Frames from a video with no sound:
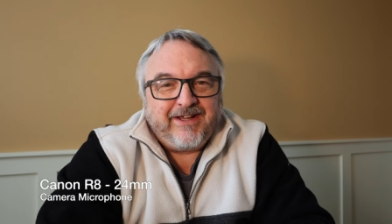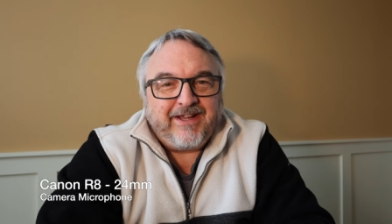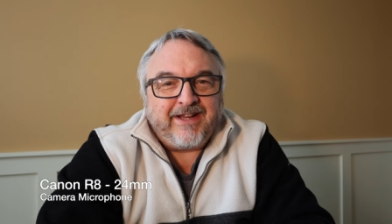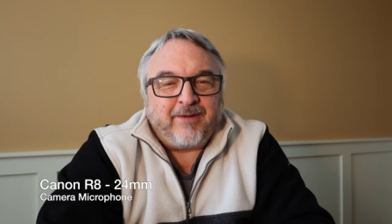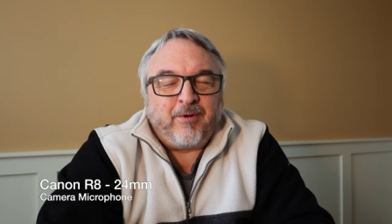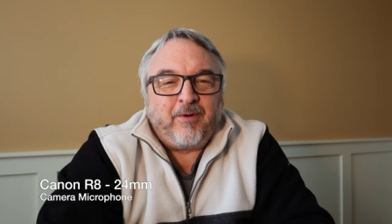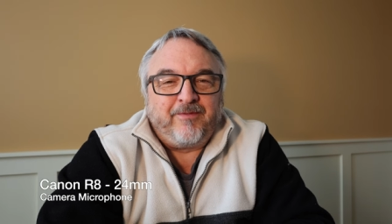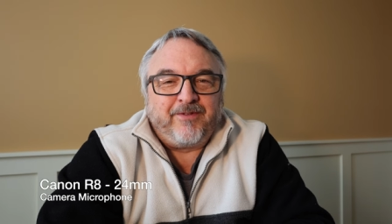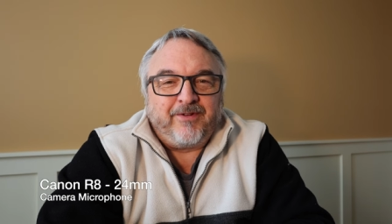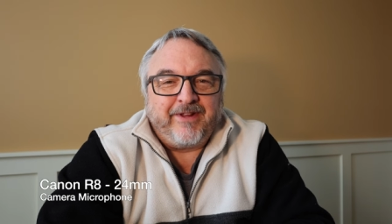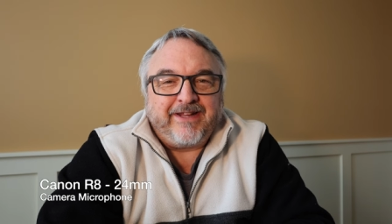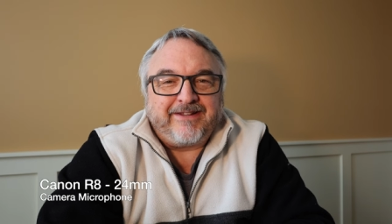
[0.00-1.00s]
And I'm
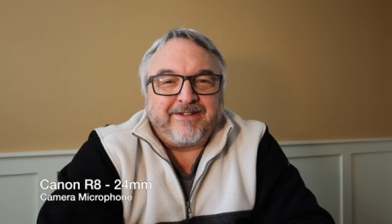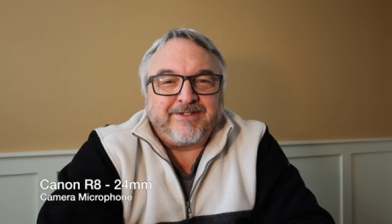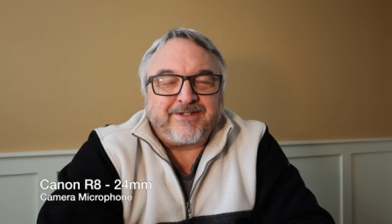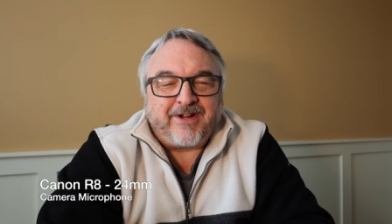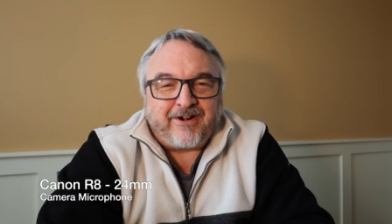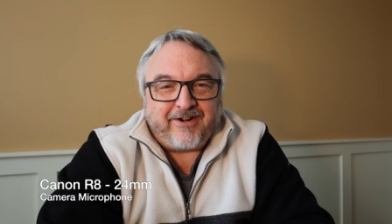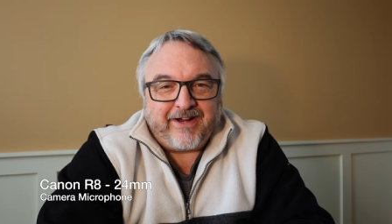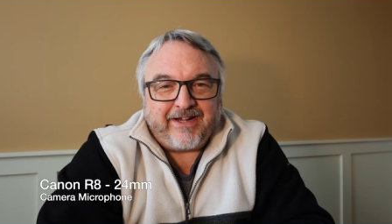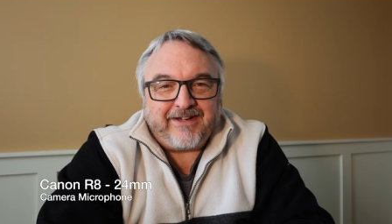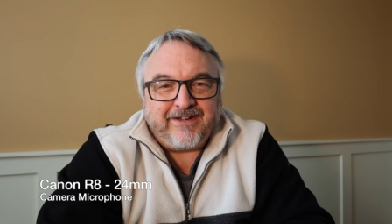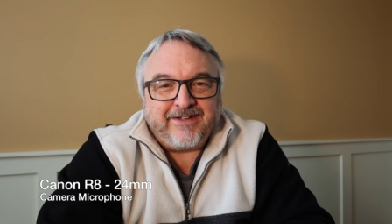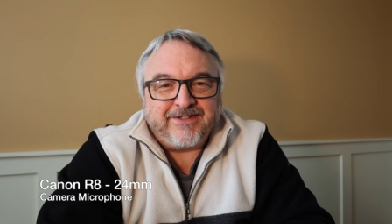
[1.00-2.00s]
hopeful that this R eight
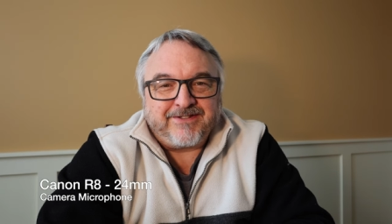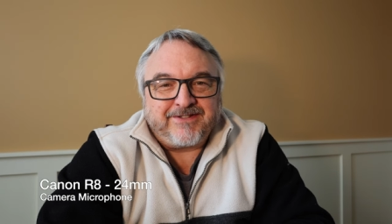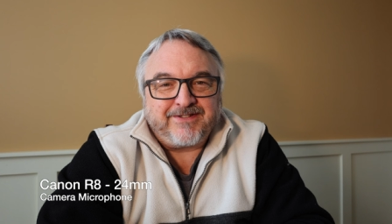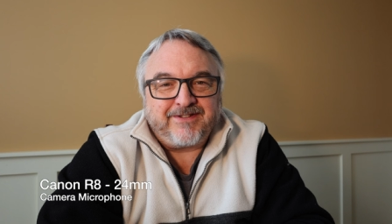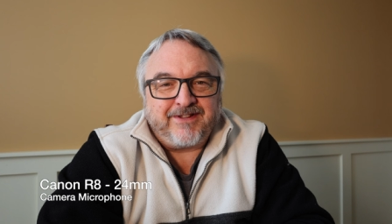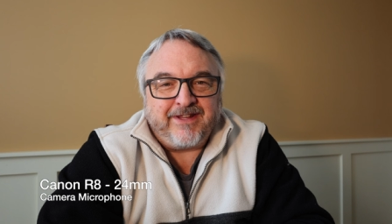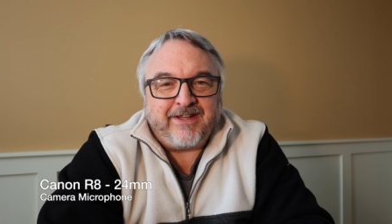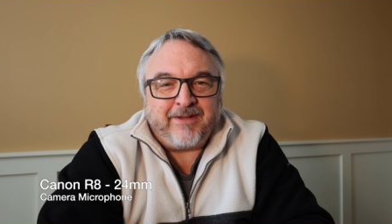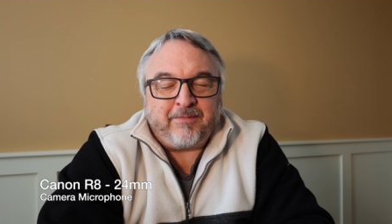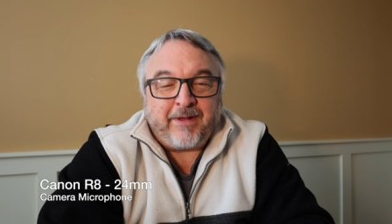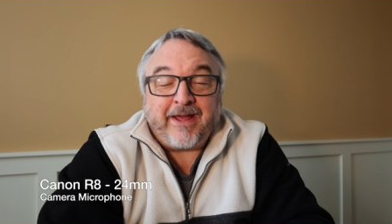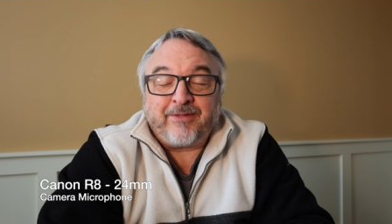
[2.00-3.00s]
is the
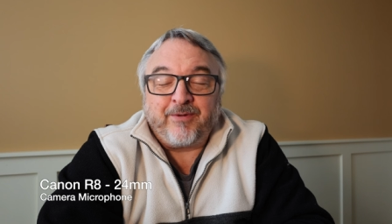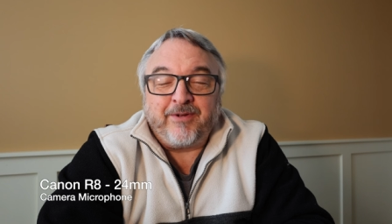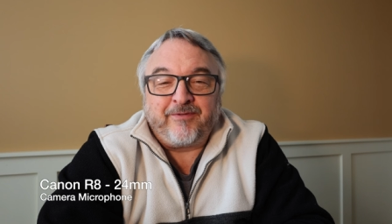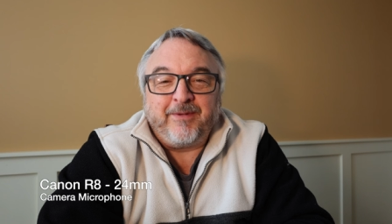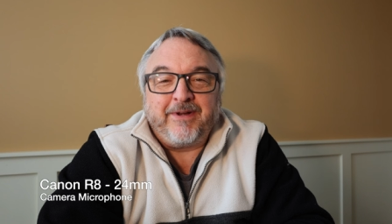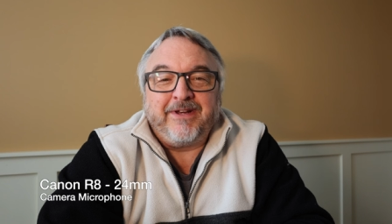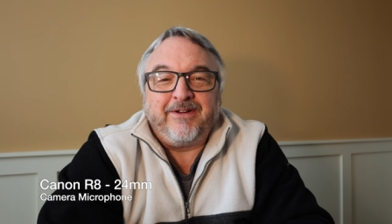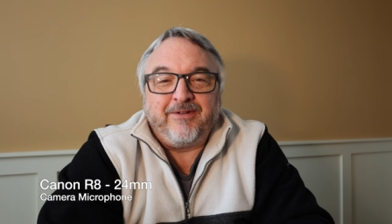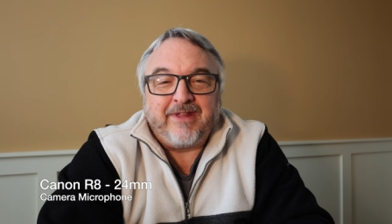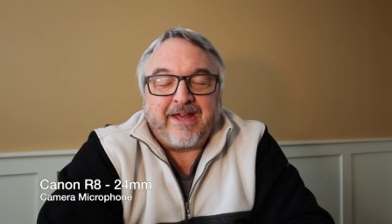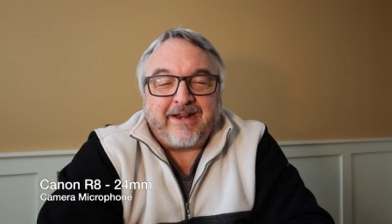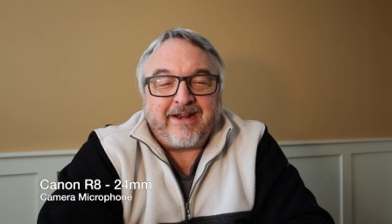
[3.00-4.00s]
pathway for me to do
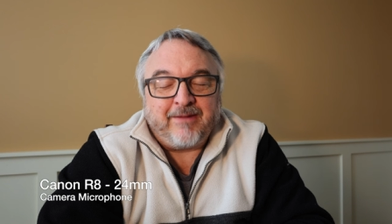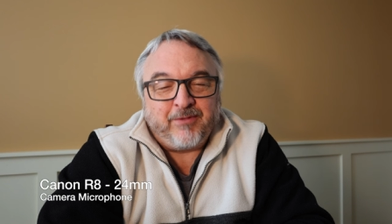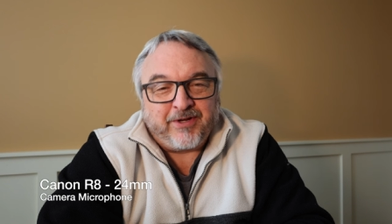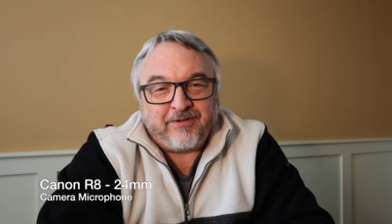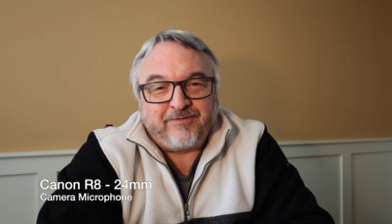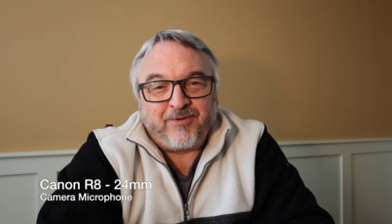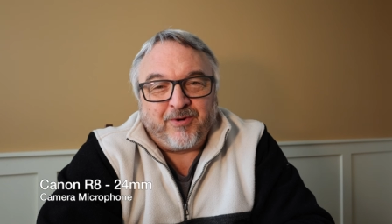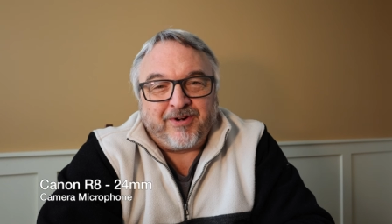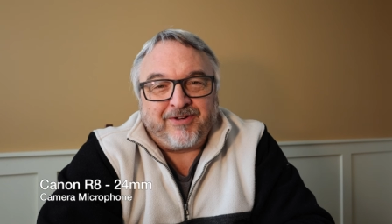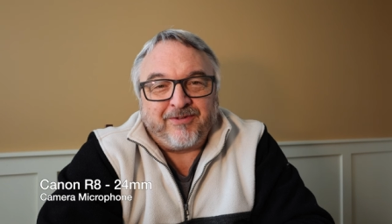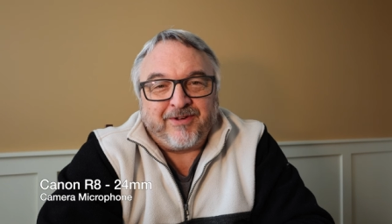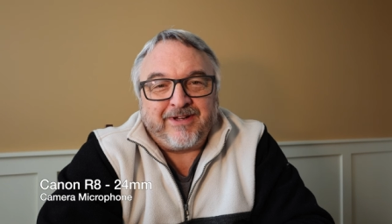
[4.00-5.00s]
that. I'm looking forward
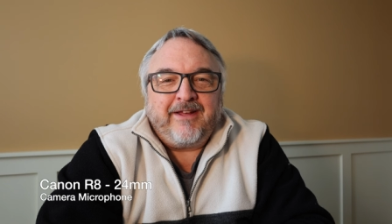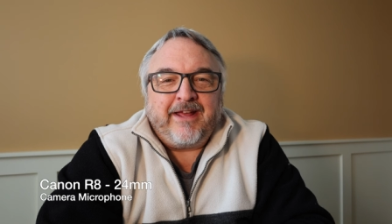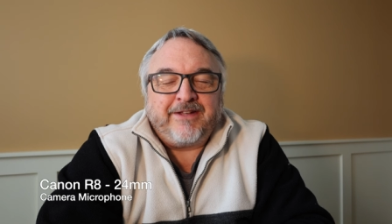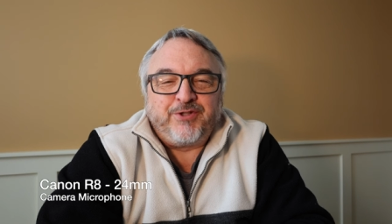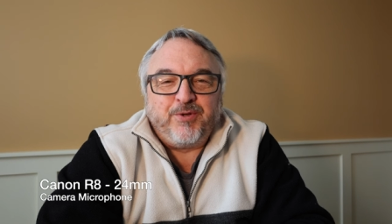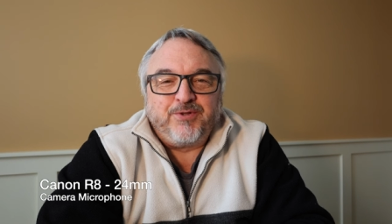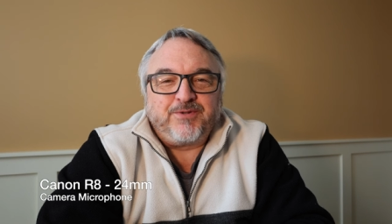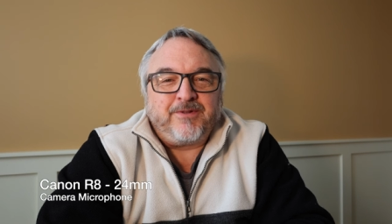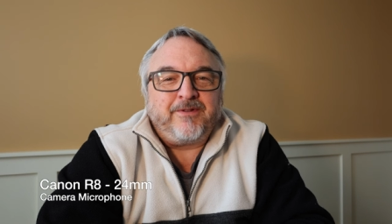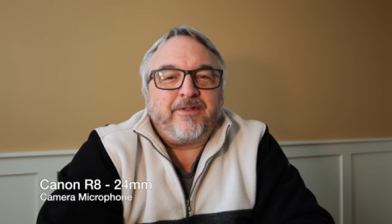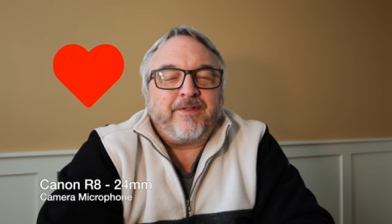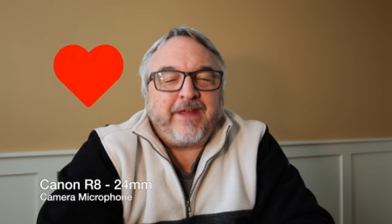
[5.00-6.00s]
to it. As
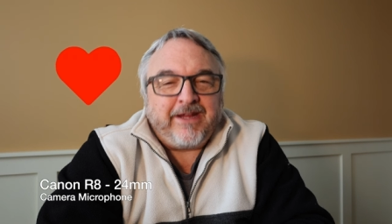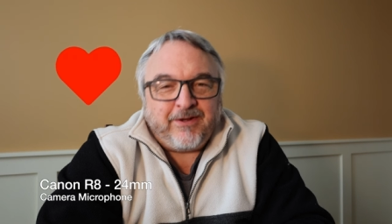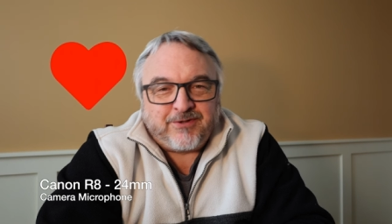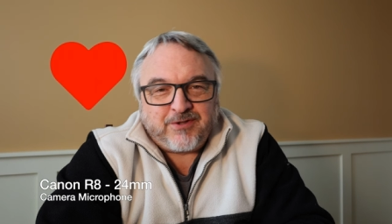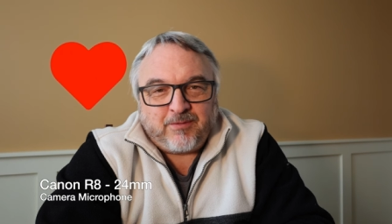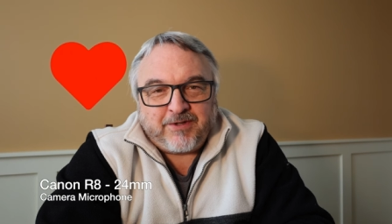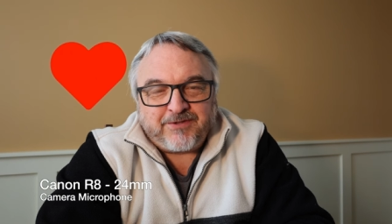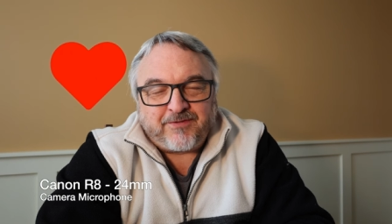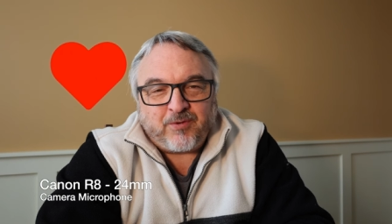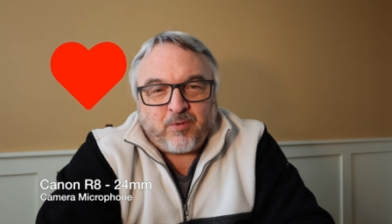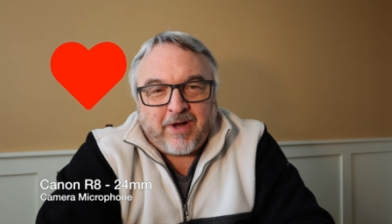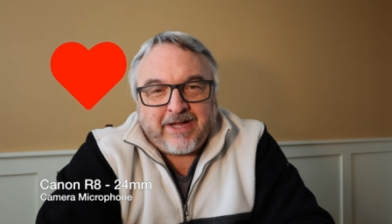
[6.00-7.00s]
usual, thank you so much for
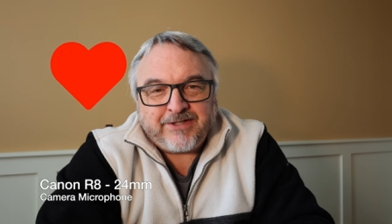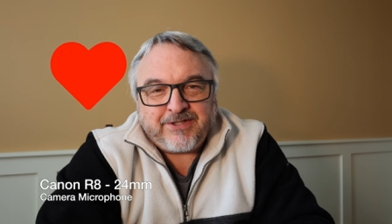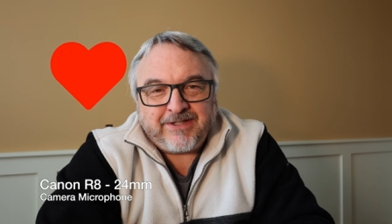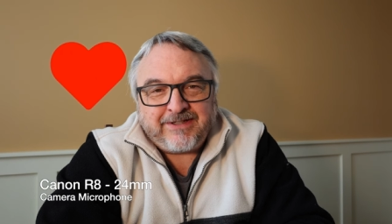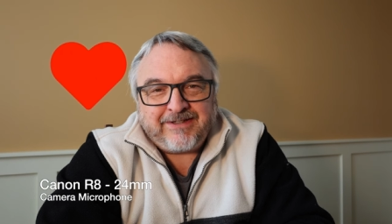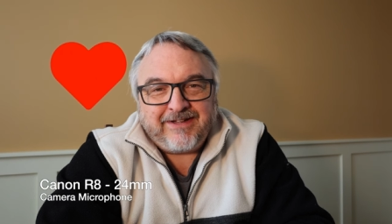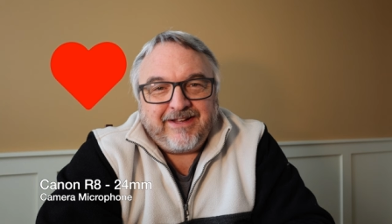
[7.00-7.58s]
watching.